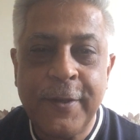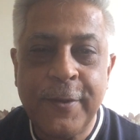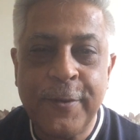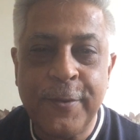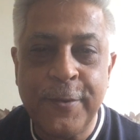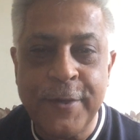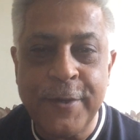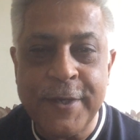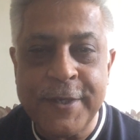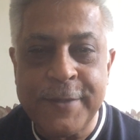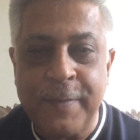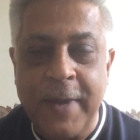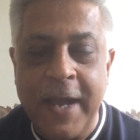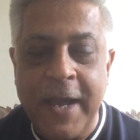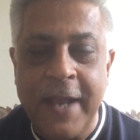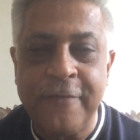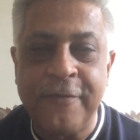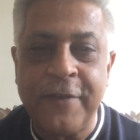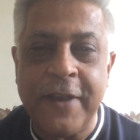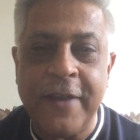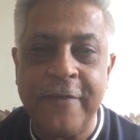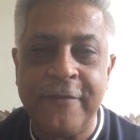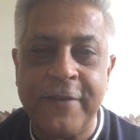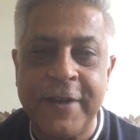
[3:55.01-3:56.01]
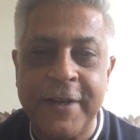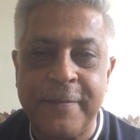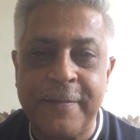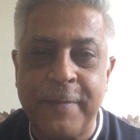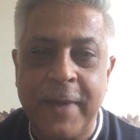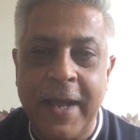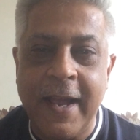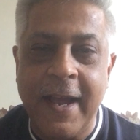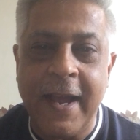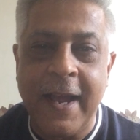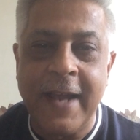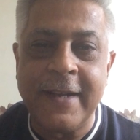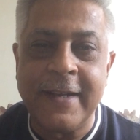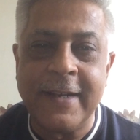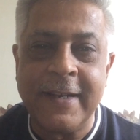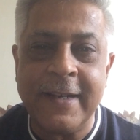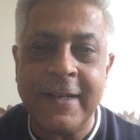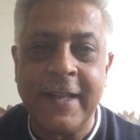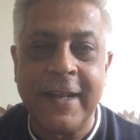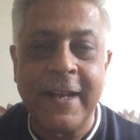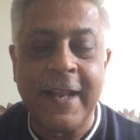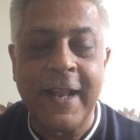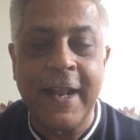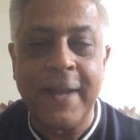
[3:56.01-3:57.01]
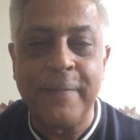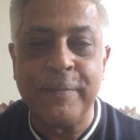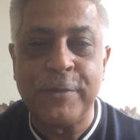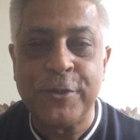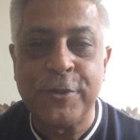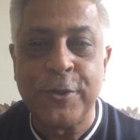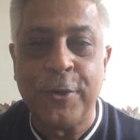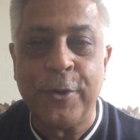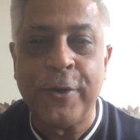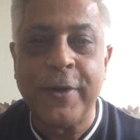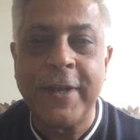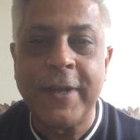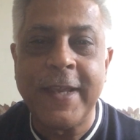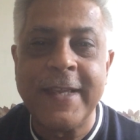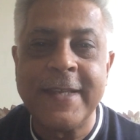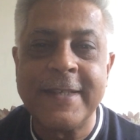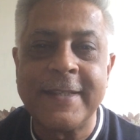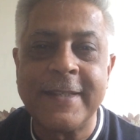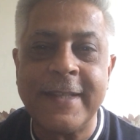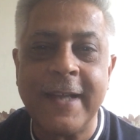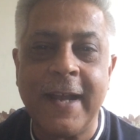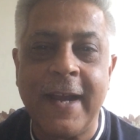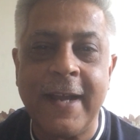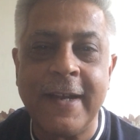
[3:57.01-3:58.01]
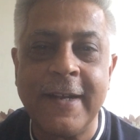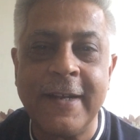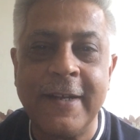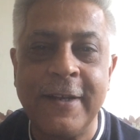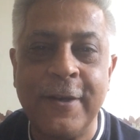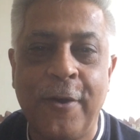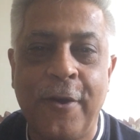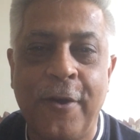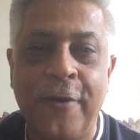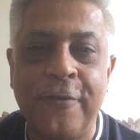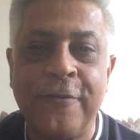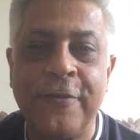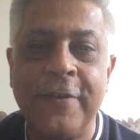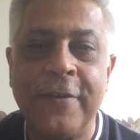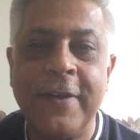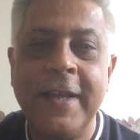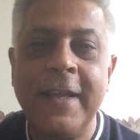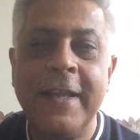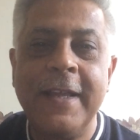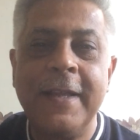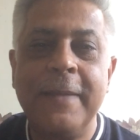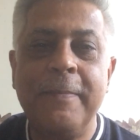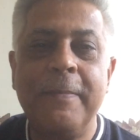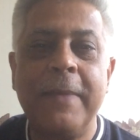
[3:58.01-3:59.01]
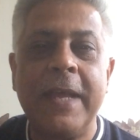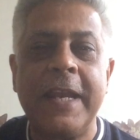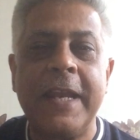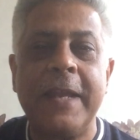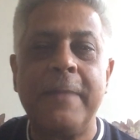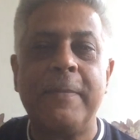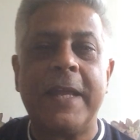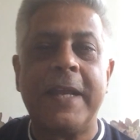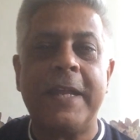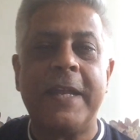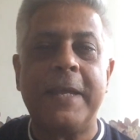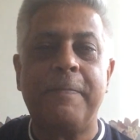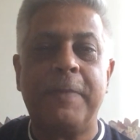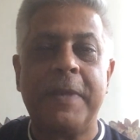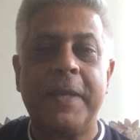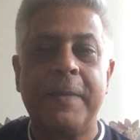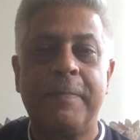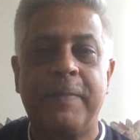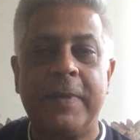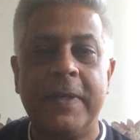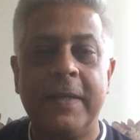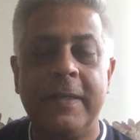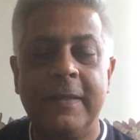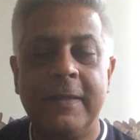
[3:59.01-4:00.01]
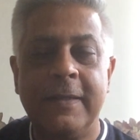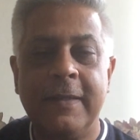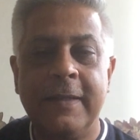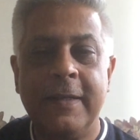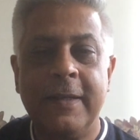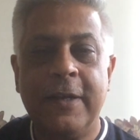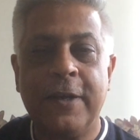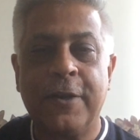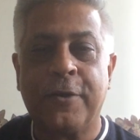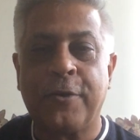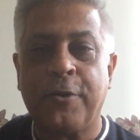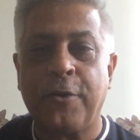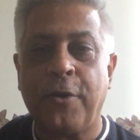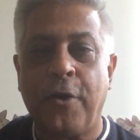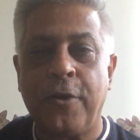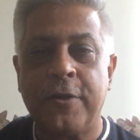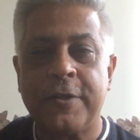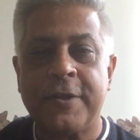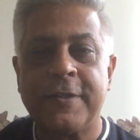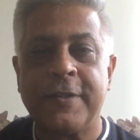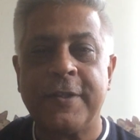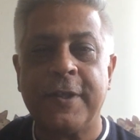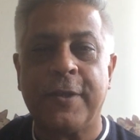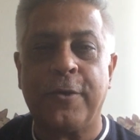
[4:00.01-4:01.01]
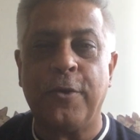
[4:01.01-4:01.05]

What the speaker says: who is my favorite, my idol, and I'm sure he is the idol of many people across the